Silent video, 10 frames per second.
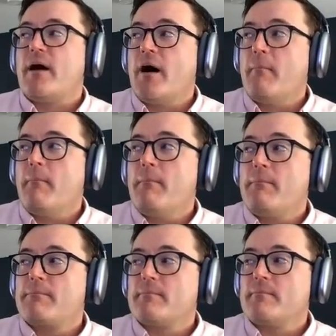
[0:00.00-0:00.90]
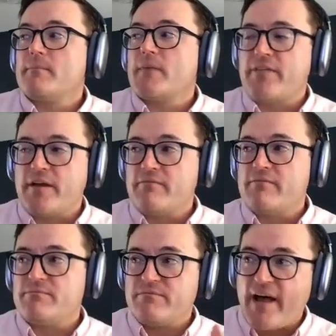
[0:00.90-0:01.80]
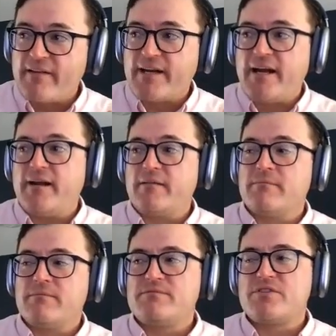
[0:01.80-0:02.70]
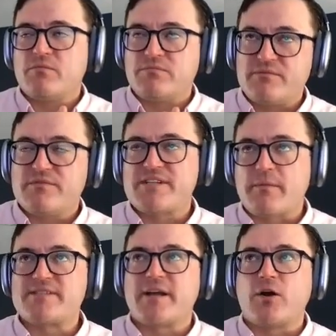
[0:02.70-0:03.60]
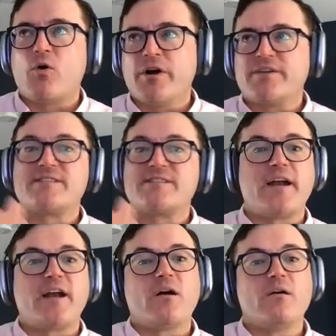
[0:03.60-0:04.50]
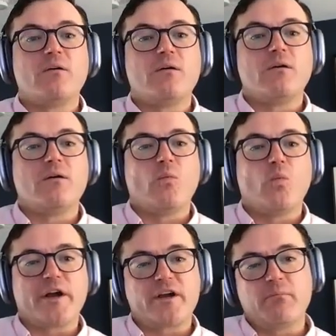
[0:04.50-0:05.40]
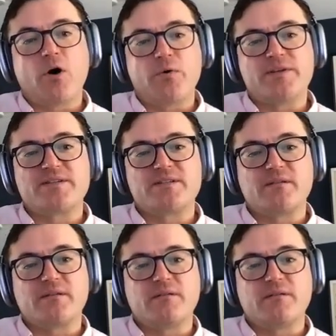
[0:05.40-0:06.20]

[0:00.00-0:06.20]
And then validating to some extent, or deciding what components